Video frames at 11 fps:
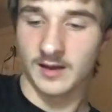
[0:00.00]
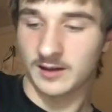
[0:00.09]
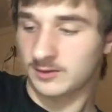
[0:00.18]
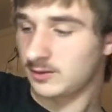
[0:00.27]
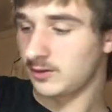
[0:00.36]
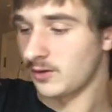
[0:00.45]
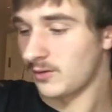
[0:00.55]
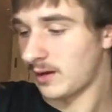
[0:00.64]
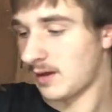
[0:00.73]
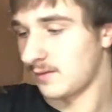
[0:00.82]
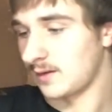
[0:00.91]
I actually
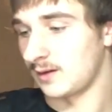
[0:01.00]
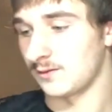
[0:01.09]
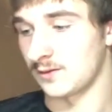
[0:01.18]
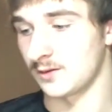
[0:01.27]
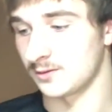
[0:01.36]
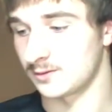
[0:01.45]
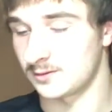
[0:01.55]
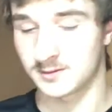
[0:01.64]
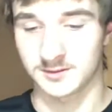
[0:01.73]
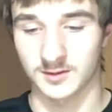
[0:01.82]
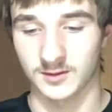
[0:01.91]
don't have any of those,
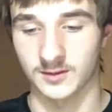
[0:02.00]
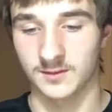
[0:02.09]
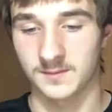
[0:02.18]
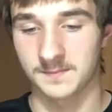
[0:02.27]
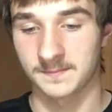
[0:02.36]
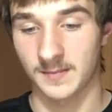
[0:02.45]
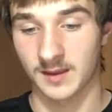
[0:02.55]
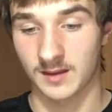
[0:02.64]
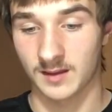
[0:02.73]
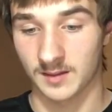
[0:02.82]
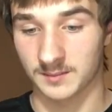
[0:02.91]
so
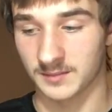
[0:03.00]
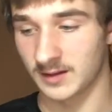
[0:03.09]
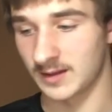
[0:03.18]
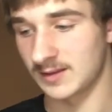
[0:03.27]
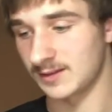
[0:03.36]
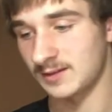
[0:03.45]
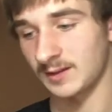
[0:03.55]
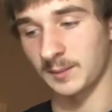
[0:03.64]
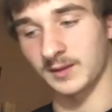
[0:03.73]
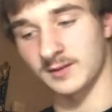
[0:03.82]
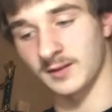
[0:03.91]
glad they
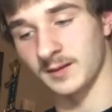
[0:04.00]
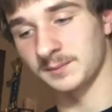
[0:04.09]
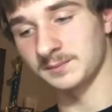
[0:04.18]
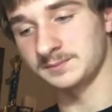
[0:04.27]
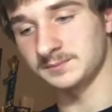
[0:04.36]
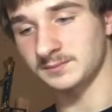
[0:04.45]
sent me some.